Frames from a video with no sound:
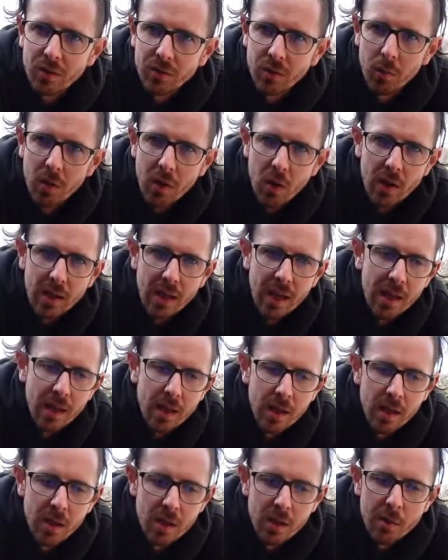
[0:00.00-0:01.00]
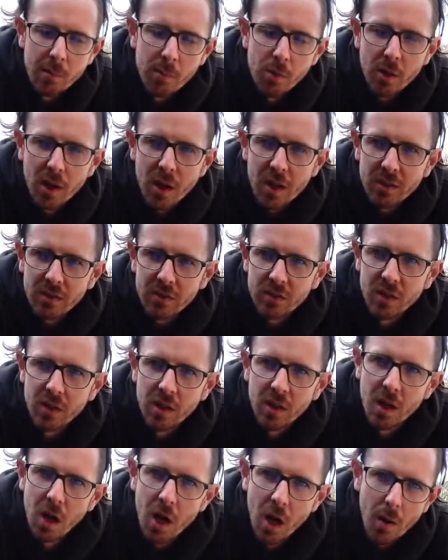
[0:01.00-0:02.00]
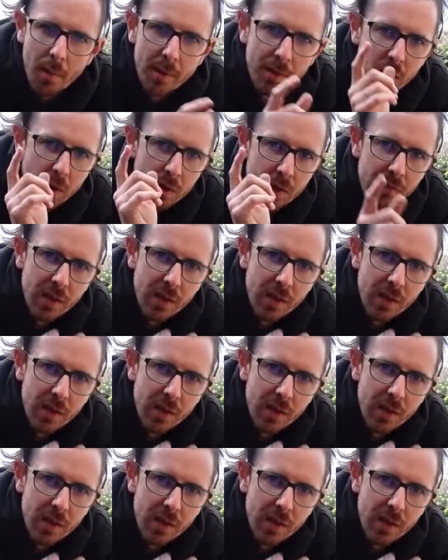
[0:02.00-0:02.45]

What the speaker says: So when I get the products, I'll be doing